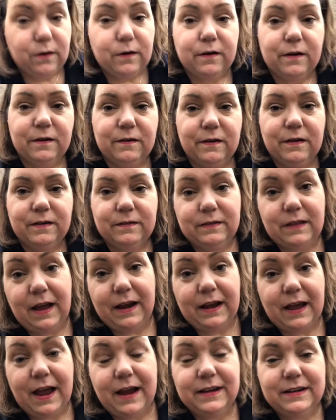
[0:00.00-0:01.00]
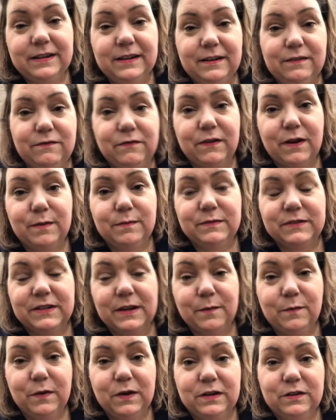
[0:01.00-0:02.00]
or like I did from
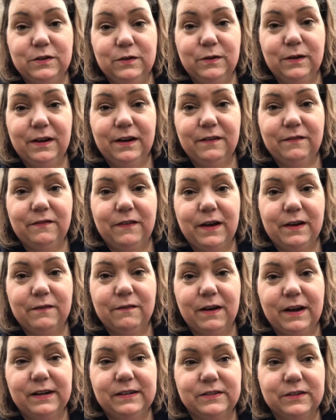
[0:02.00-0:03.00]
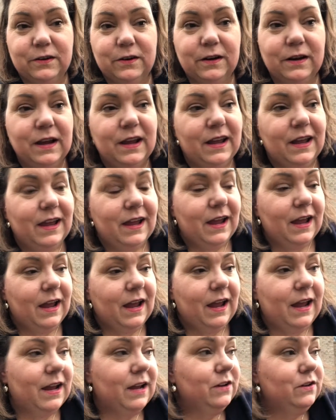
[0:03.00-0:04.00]
someone doing a fundraiser,
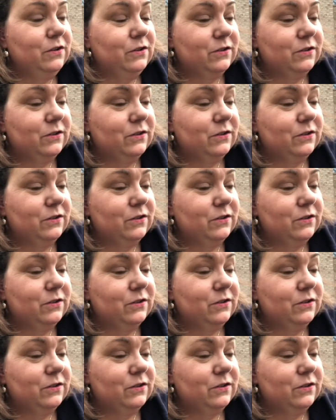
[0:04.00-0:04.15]
and you